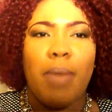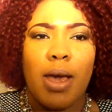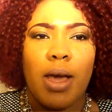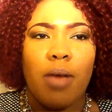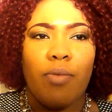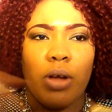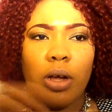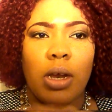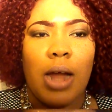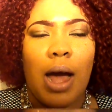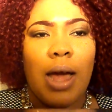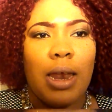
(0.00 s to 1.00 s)
makeup for
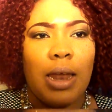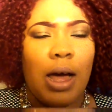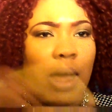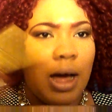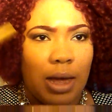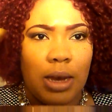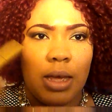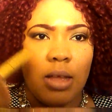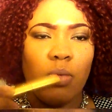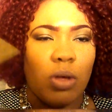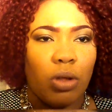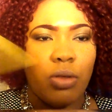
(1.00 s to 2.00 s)
hooded
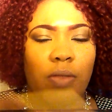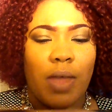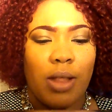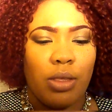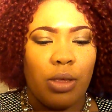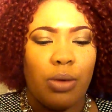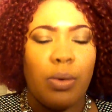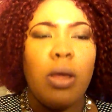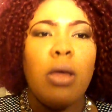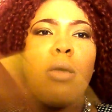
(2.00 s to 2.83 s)
eyelids. We'll do that too.